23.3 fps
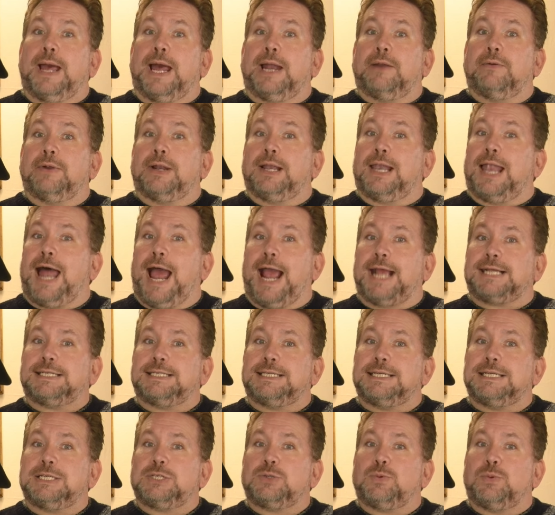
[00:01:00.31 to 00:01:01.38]
and
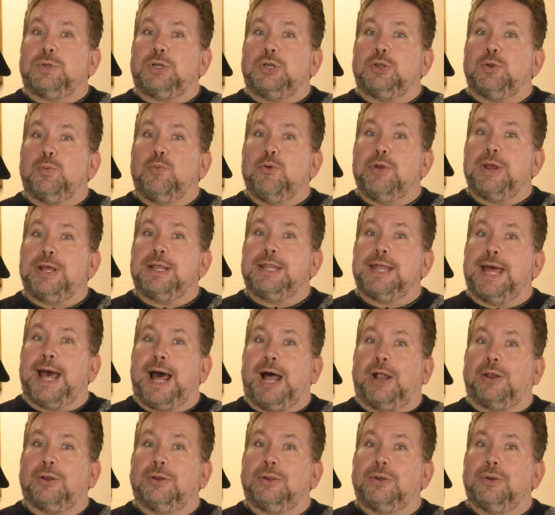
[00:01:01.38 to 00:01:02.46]
relaxes when you breathe
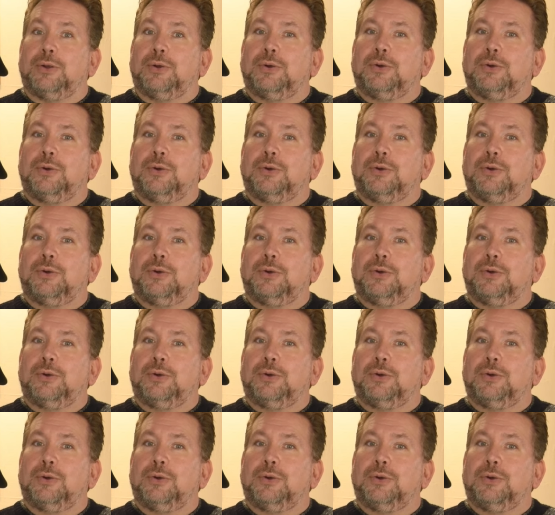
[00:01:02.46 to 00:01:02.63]
out.